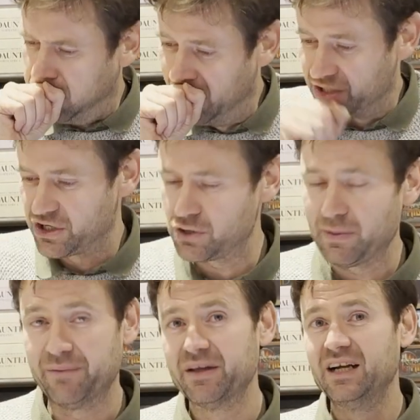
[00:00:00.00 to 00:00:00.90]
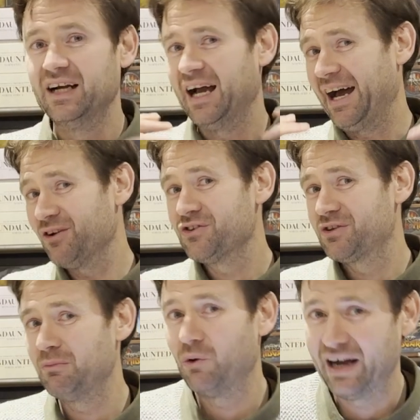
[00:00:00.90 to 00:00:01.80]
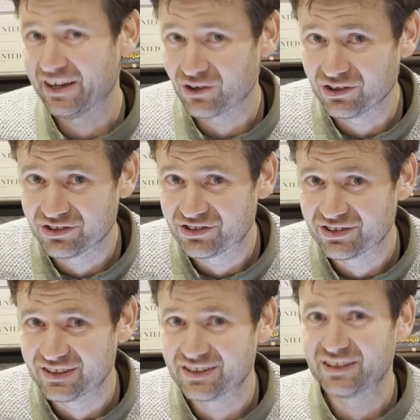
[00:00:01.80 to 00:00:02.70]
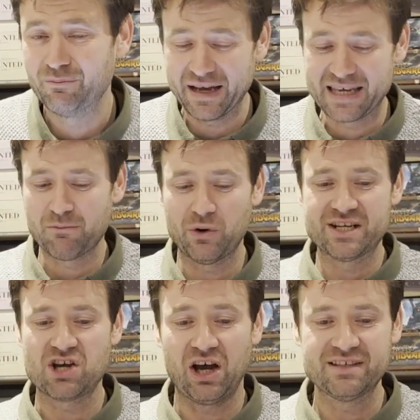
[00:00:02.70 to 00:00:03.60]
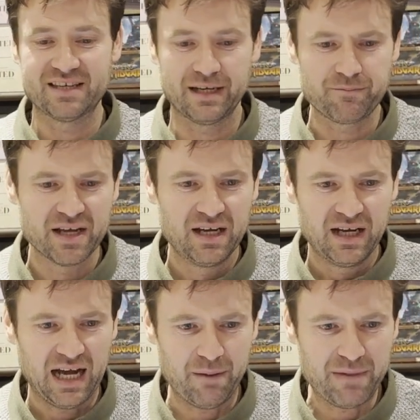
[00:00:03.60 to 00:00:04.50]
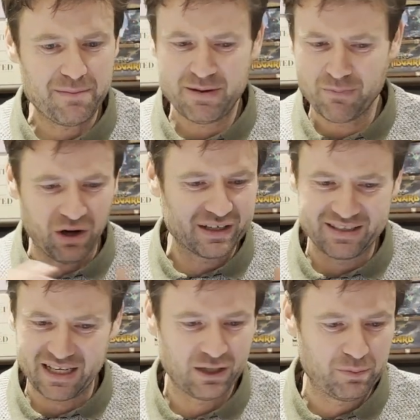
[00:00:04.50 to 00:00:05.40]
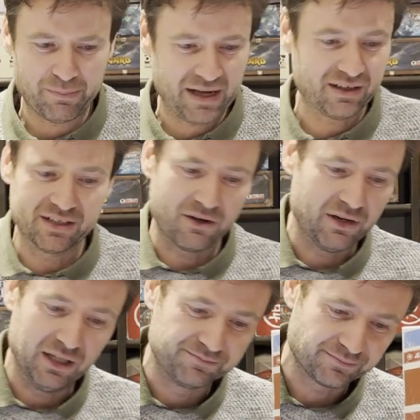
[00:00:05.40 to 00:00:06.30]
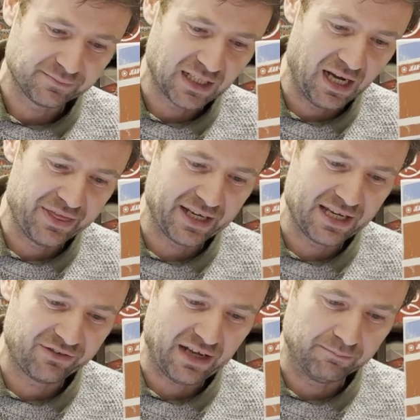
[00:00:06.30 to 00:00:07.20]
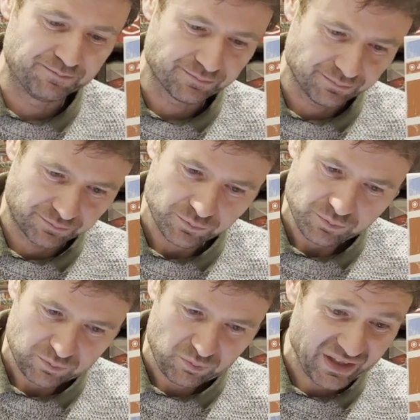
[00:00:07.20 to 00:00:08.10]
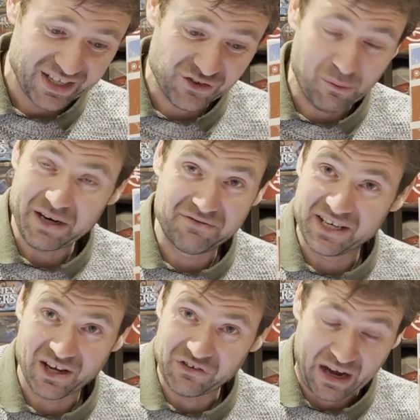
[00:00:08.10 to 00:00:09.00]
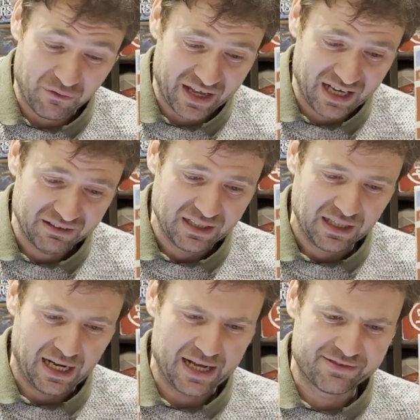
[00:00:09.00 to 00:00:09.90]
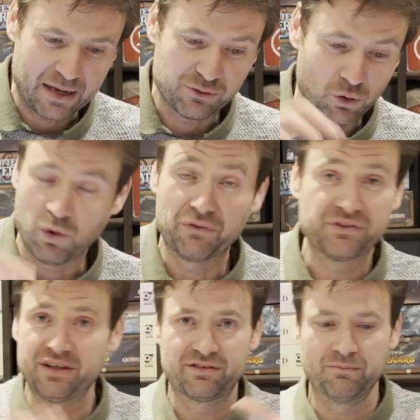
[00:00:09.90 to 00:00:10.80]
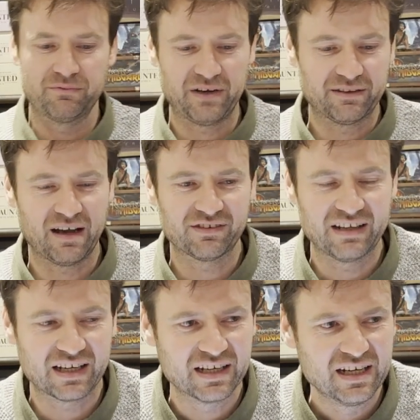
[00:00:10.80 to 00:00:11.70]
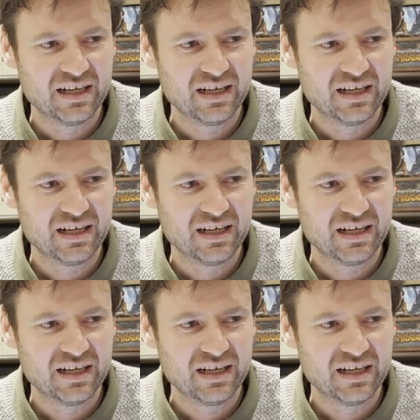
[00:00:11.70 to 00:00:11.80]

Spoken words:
excuse me, add on some more add-ons, make it more enticing, and maybe market it a little bit better. I don't know. I think it's there's not many videos out there. Tabletop Wolf did some fantastic